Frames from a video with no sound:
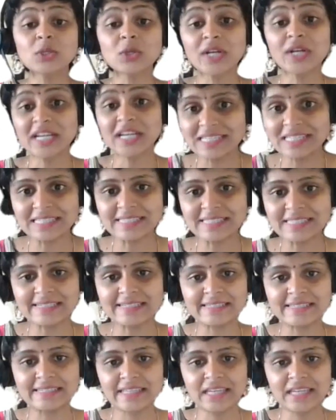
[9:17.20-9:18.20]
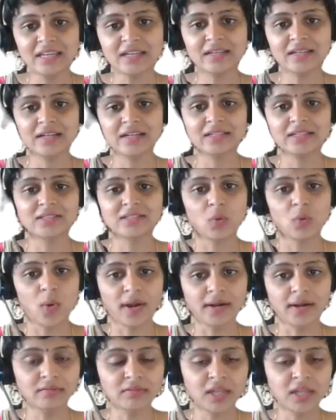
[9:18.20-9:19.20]
So consistency is the
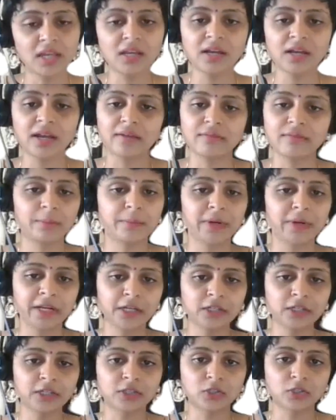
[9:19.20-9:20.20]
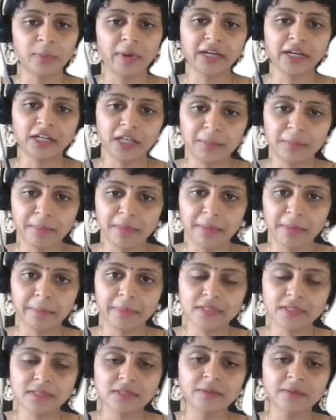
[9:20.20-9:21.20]
one thing I will bring to my team
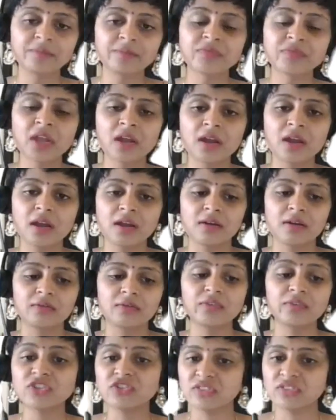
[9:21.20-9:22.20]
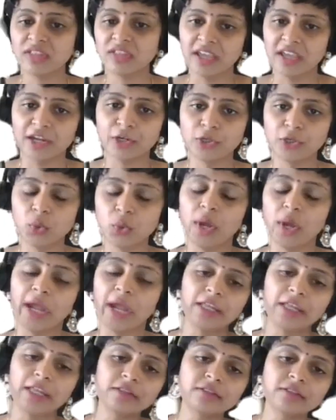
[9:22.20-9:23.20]
members, which they can do
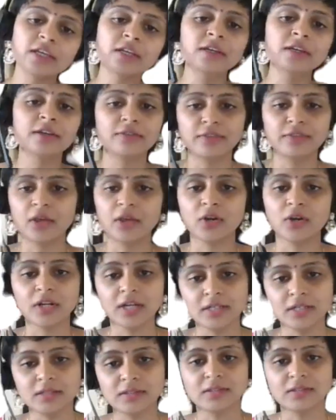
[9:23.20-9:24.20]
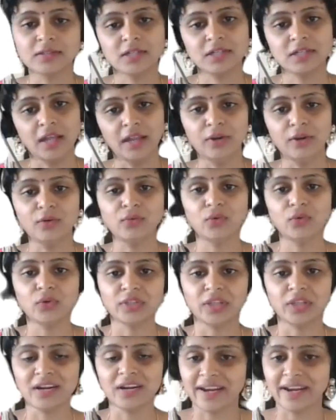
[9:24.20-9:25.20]
anything if they are consistent enough
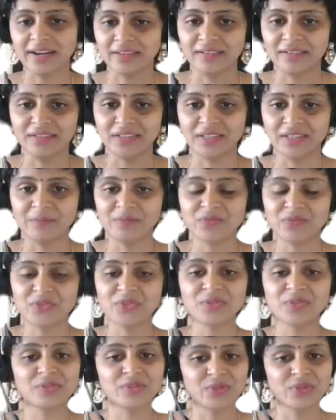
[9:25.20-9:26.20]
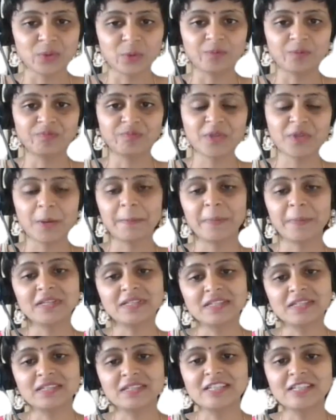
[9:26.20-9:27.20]
on their activity. So
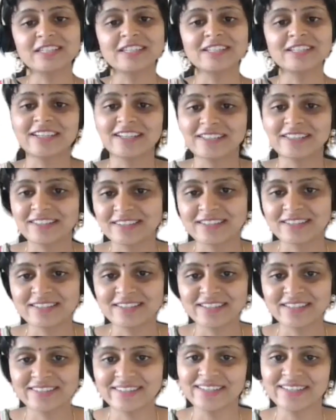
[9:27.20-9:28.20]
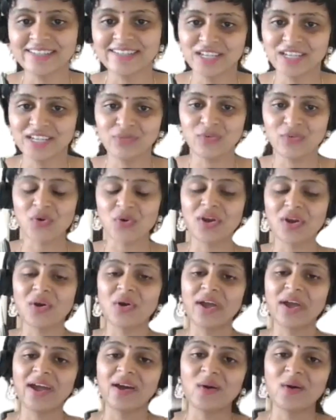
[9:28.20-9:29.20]
persistence and consistency is a key for
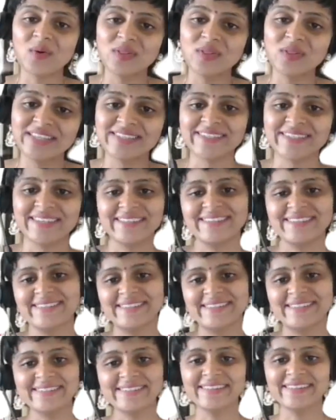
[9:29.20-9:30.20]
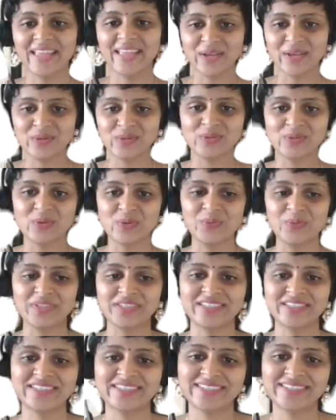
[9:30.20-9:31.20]
all the success. Thank you so
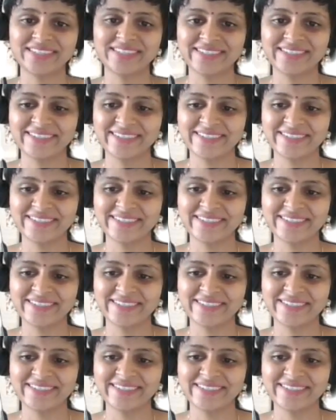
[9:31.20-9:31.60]
much.